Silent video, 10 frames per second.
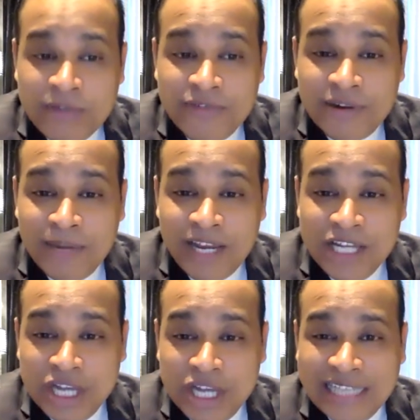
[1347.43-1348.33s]
from
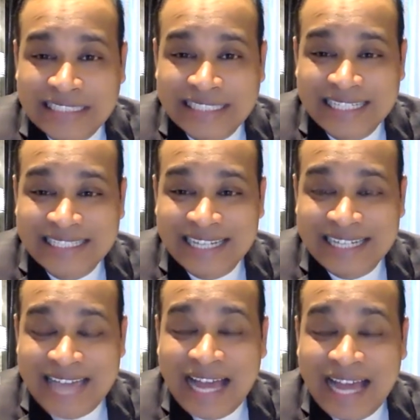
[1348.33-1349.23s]
Malaysia and says that
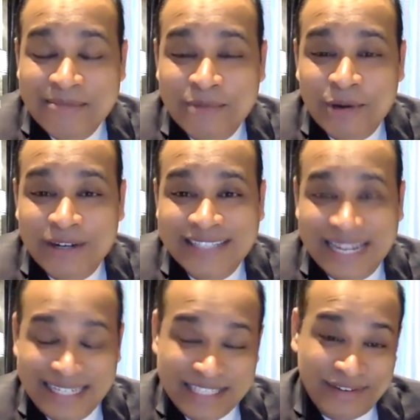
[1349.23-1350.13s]
I am not
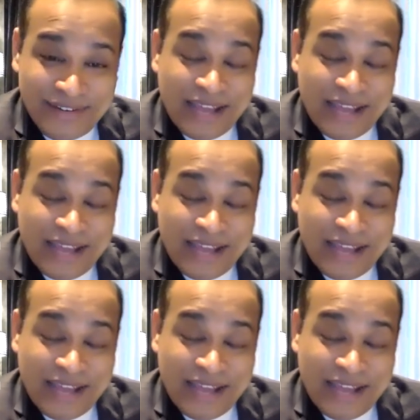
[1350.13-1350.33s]
satisfied.